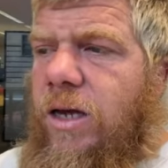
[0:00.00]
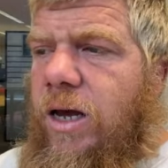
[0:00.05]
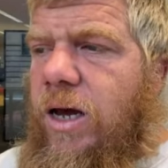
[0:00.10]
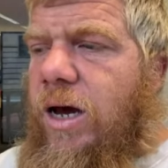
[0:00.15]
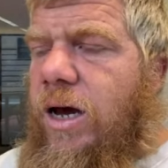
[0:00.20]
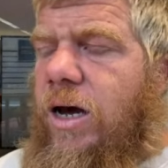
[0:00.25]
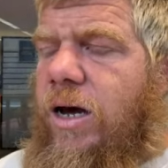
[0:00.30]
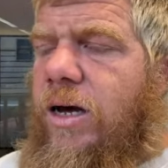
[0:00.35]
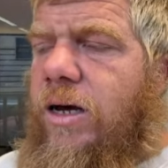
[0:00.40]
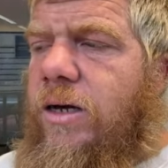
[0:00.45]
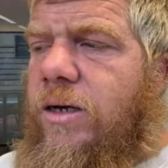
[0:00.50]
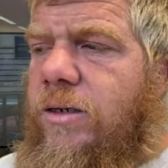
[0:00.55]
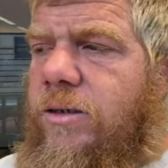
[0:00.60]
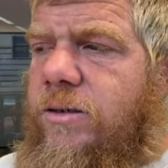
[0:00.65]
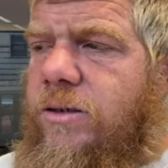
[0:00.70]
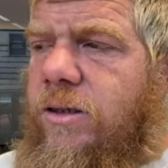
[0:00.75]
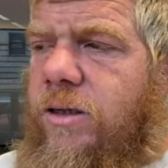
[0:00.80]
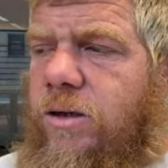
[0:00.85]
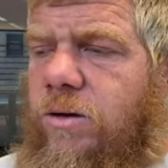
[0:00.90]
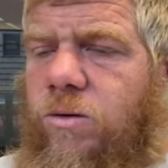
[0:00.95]
Uh,
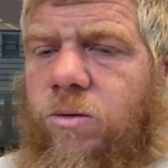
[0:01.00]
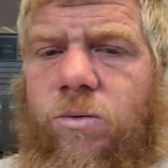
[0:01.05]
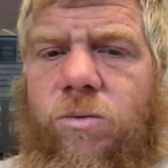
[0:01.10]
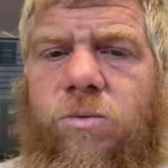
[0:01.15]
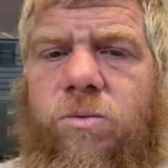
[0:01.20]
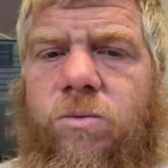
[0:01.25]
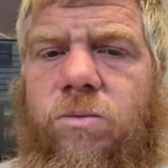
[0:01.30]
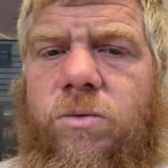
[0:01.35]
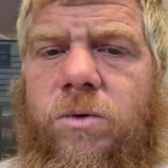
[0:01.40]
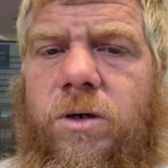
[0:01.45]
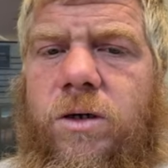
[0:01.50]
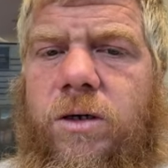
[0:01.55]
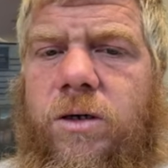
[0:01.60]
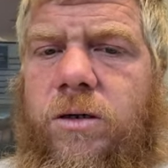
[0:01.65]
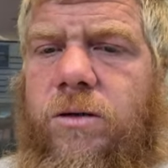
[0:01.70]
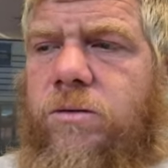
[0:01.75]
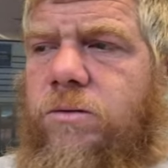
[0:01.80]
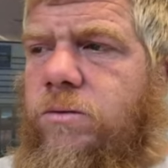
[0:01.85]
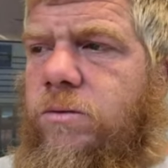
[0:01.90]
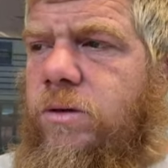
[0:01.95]
you know,
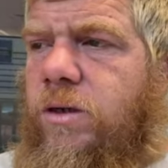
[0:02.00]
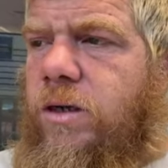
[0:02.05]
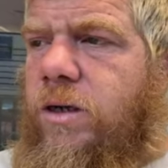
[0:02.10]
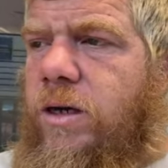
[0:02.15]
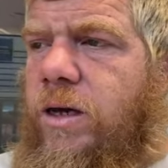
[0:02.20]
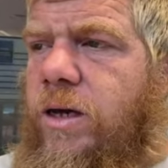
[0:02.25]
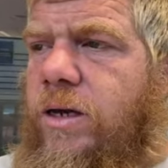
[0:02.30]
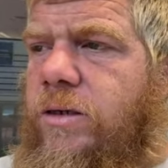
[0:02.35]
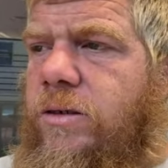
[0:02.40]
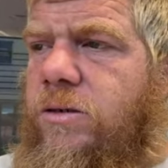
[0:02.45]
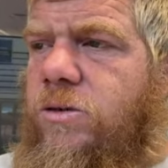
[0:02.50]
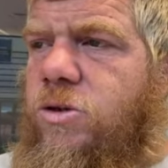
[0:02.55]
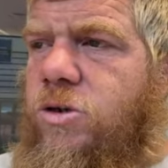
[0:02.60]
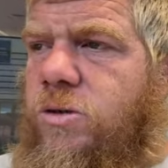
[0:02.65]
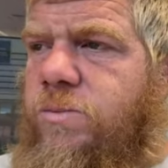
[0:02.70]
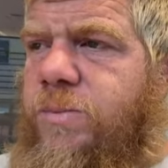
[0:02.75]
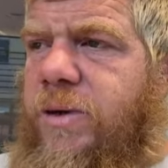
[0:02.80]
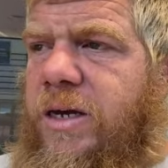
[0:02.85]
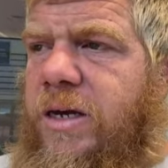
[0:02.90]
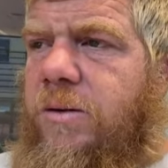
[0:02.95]
uh, and
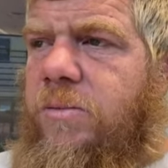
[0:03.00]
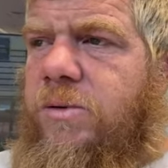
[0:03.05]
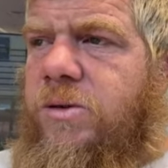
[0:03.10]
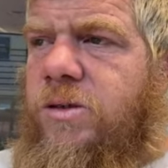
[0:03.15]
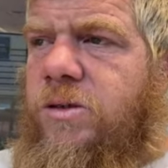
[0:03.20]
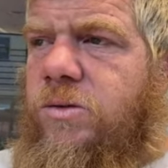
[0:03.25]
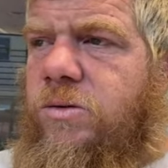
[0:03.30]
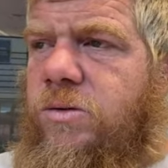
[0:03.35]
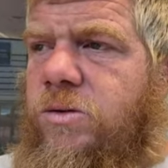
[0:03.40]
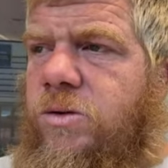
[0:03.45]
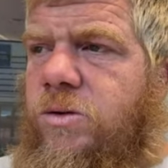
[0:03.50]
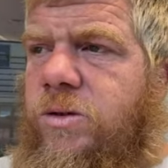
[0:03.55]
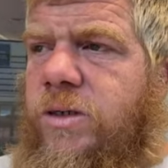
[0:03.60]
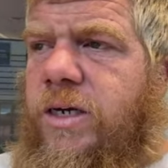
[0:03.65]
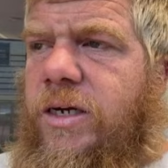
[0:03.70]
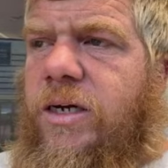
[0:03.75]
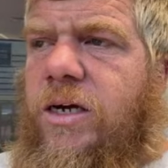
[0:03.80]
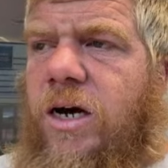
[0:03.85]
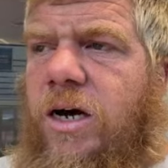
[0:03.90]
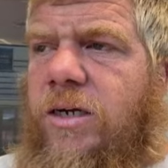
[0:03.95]
just be able to, to
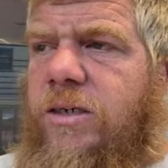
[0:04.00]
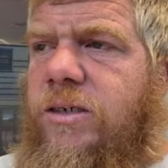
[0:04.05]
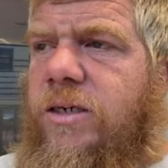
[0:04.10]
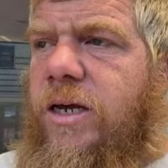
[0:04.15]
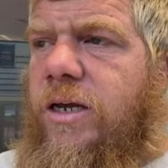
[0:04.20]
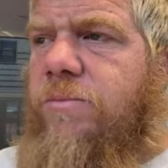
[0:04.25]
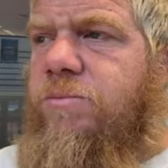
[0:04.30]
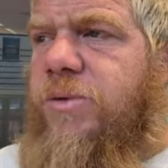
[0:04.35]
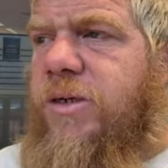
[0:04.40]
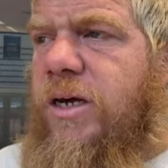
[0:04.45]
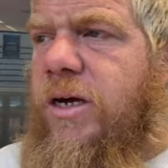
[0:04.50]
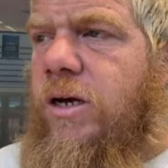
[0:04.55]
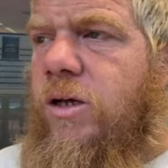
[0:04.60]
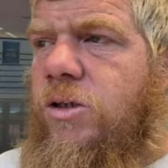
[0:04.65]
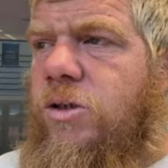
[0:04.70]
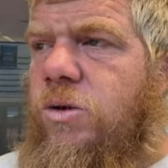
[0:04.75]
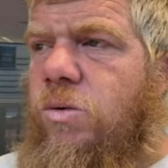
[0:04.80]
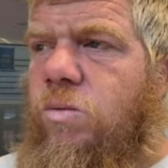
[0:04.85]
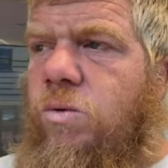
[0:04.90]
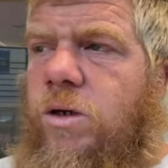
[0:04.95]
get content. But I
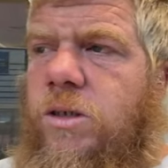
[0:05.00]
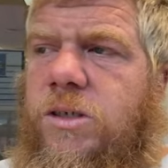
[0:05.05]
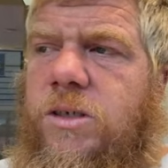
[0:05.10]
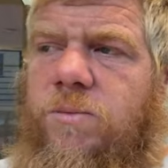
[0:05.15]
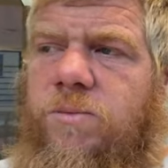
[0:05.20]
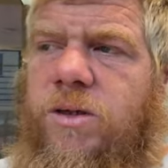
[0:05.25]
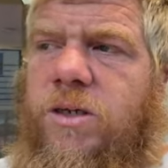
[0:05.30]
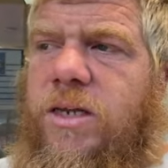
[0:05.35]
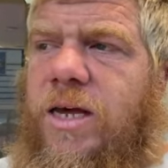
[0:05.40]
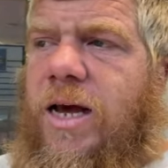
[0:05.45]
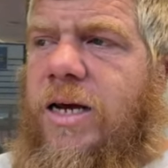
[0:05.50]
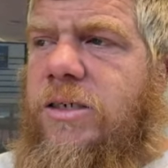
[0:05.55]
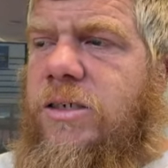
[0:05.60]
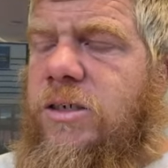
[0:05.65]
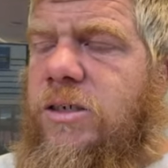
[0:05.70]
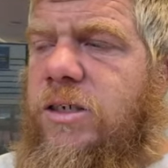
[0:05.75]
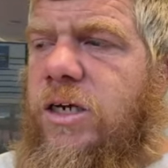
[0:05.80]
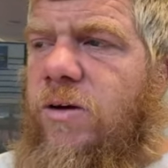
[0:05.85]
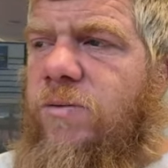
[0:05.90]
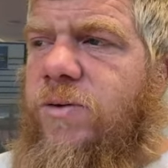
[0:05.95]
also want something that has a
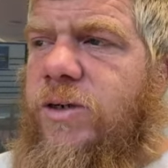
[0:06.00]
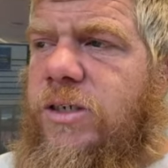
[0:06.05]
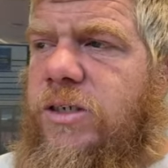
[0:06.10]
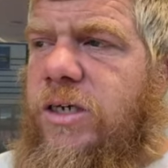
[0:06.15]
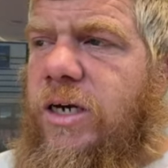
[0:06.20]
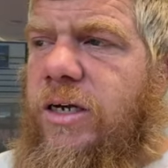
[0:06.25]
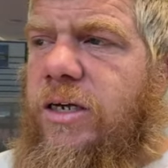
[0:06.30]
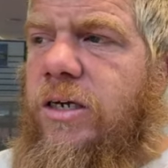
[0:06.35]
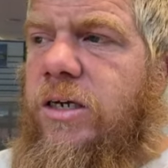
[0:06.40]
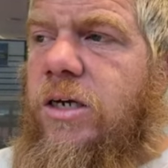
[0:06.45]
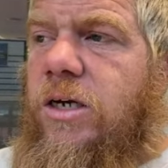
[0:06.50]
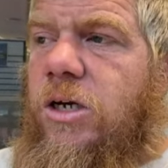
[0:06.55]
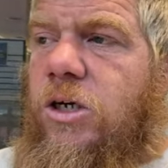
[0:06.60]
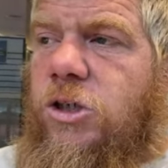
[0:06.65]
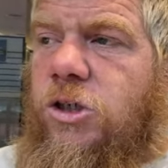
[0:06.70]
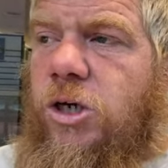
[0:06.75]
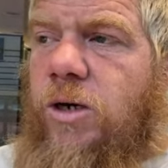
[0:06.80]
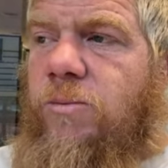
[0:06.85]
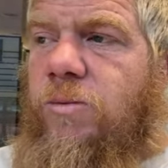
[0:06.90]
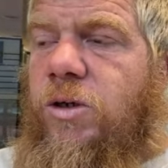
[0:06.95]
selfie stick.
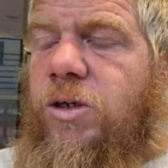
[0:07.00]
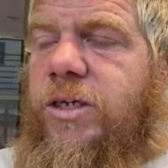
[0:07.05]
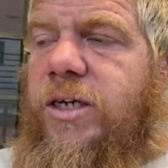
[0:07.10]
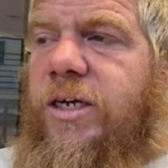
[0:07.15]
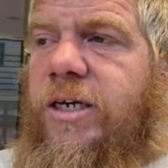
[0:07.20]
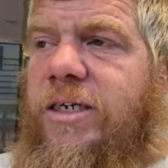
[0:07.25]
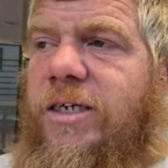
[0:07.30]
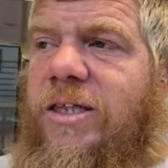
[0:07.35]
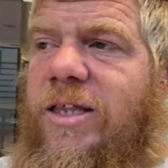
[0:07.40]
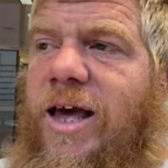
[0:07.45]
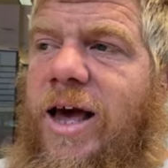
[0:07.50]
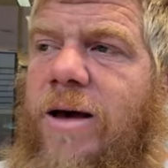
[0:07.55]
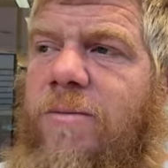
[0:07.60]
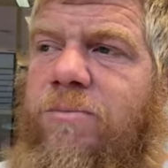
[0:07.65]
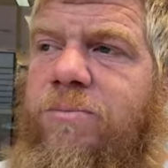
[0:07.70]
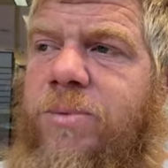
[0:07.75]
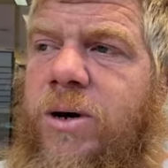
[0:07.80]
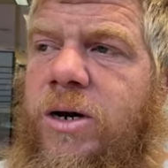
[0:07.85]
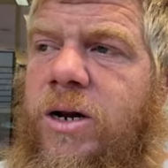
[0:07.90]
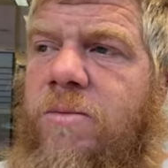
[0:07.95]
So I'm looking into
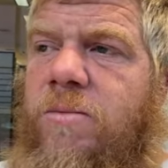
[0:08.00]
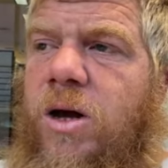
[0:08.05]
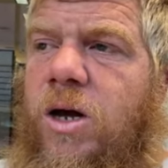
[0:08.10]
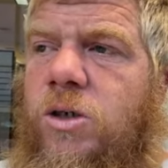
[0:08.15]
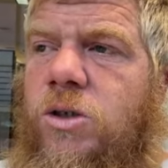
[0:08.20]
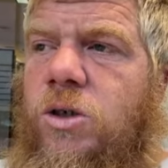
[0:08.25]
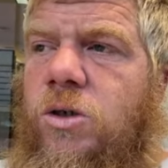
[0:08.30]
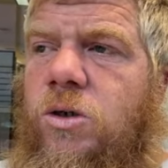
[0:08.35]
that, but I'm also